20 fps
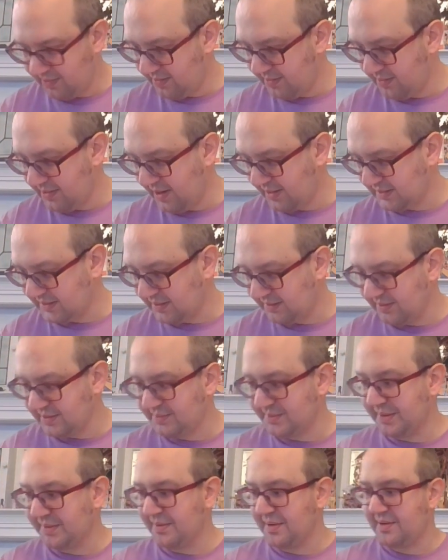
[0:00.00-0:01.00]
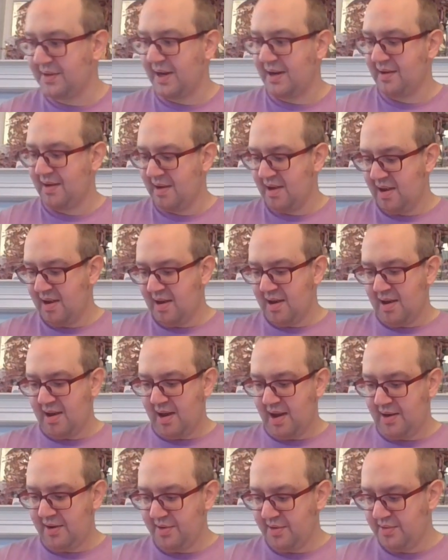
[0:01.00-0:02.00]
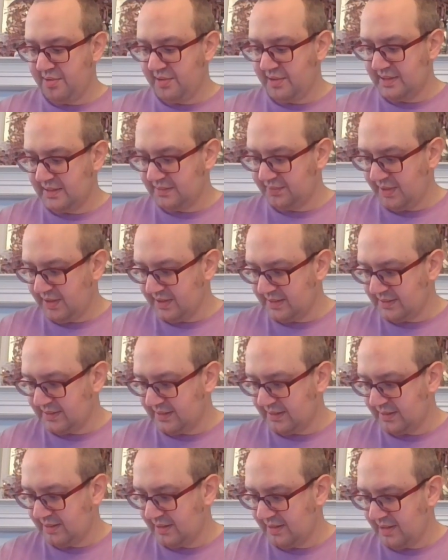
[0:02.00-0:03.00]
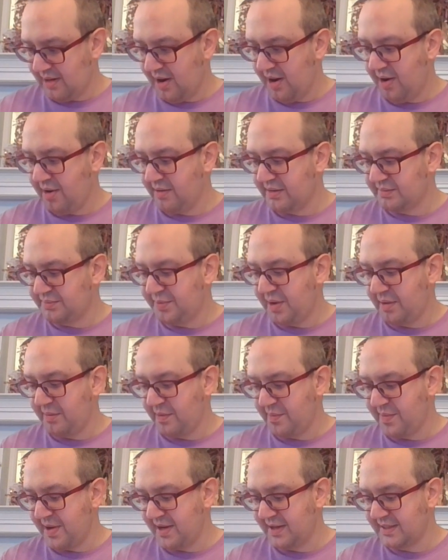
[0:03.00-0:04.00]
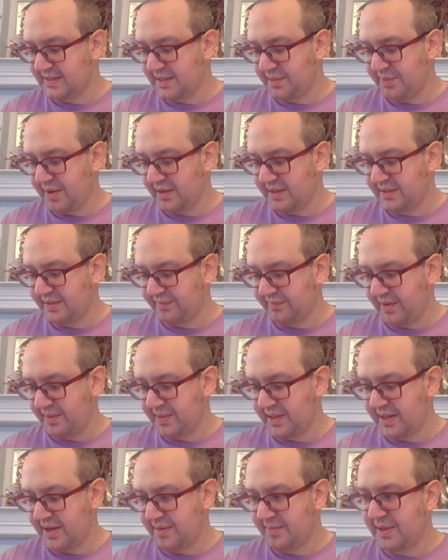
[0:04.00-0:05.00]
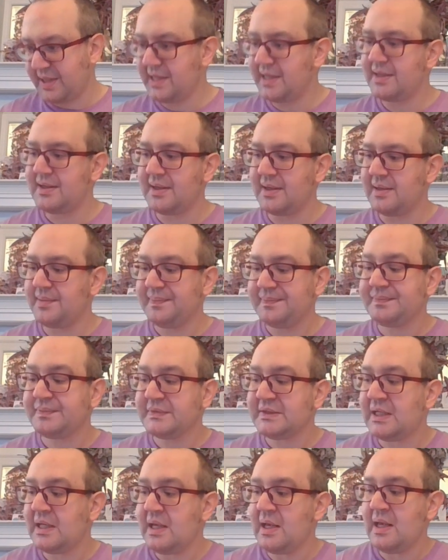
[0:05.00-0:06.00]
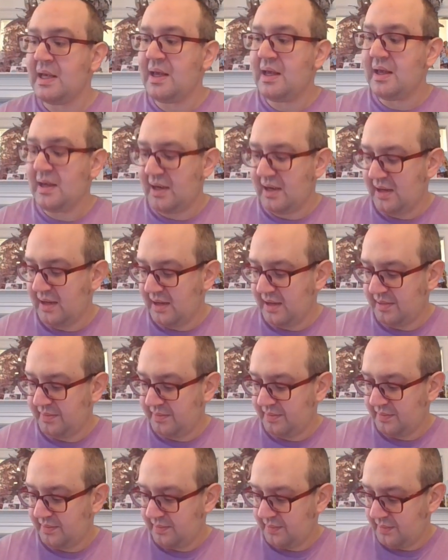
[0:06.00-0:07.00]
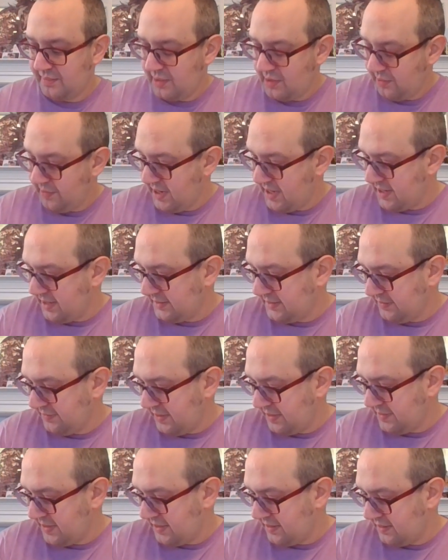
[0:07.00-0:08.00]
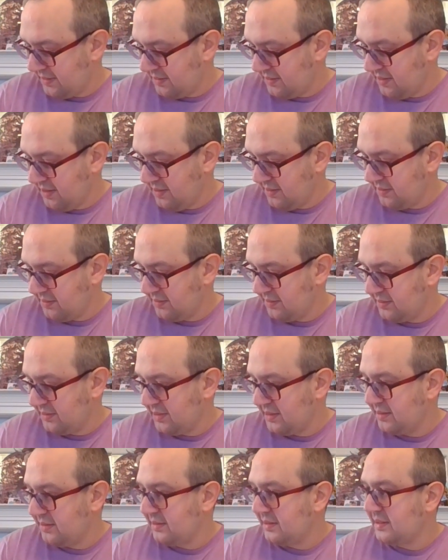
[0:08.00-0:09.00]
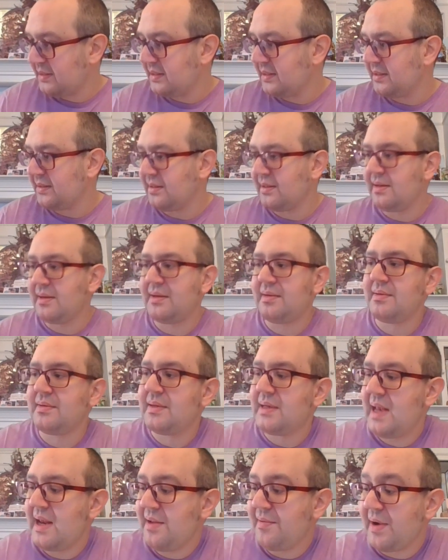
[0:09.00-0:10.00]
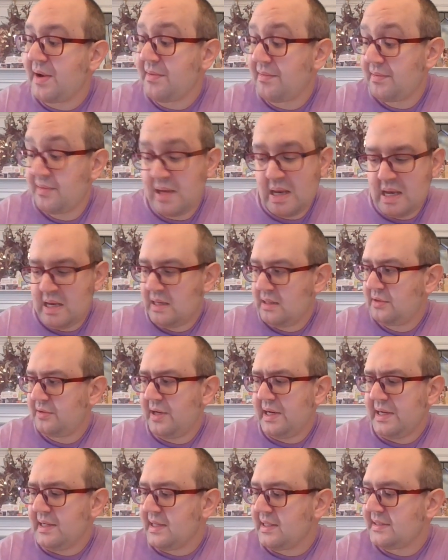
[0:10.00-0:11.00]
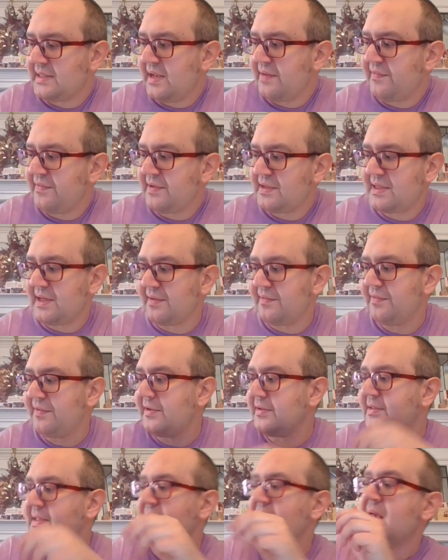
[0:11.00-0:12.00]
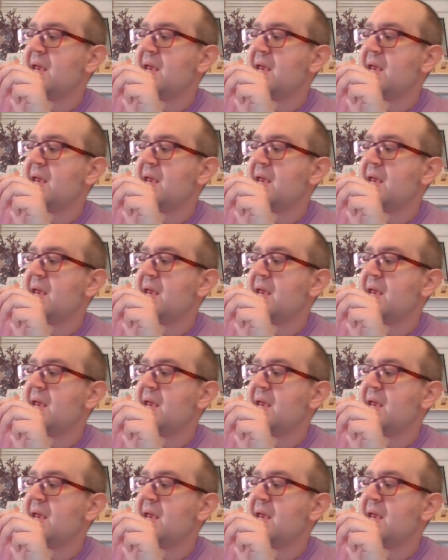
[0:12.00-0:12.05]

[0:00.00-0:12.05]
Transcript: Yes, there is one. Okay. I don't know who this was. Oh, it was probably me because I probably didn't write my name on it. Yeah. Oh wait, I did write a name. No, I didn't. Anyway, great content, 10 folks.